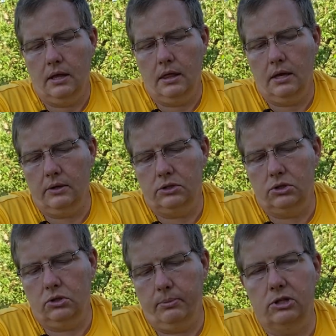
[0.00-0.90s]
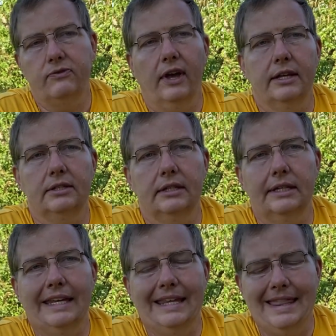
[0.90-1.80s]
there is so much
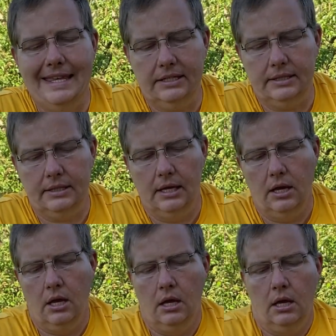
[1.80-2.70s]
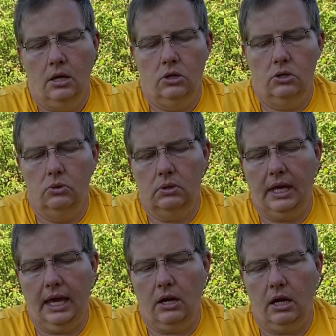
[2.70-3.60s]
Vaseline in this, you
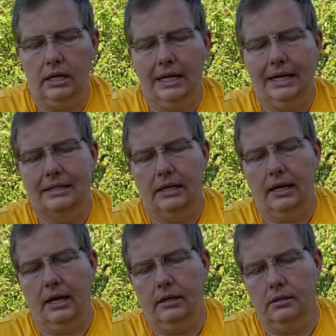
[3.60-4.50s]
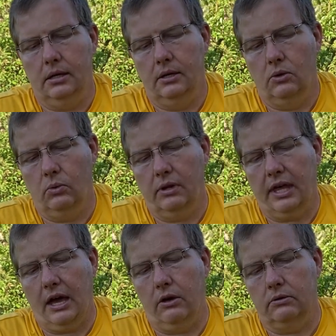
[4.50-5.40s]
cannot get it to light
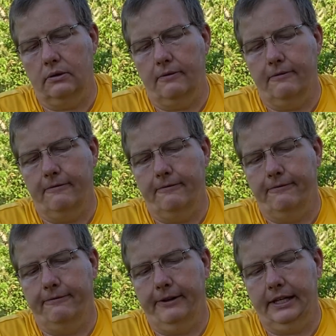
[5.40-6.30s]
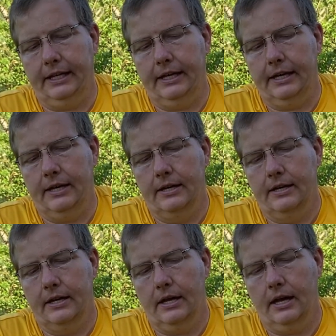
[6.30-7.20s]
without flicking
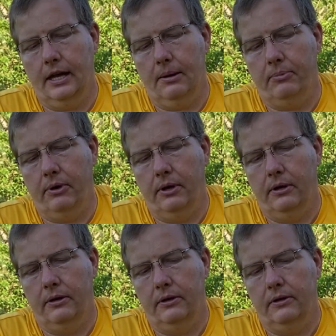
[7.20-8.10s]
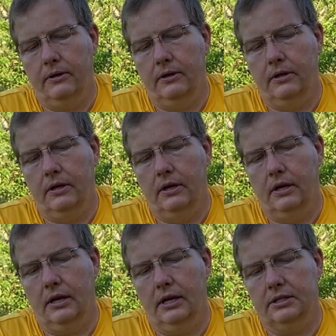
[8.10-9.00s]
up
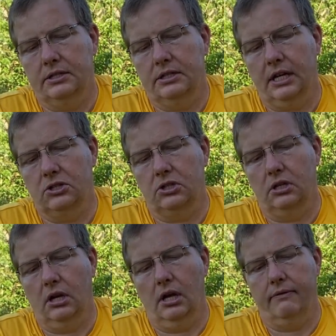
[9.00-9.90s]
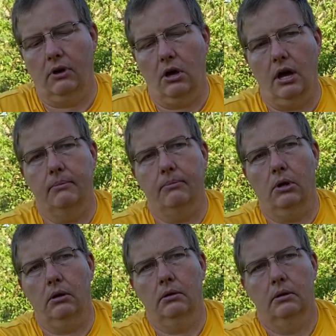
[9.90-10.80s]
a section of the cotton
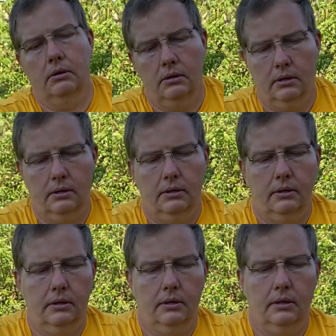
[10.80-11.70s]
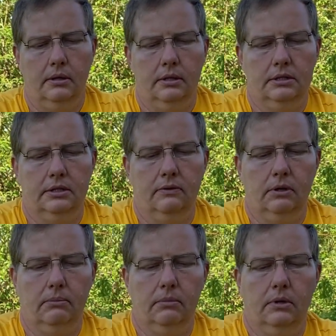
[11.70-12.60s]
ball. Let's see if we can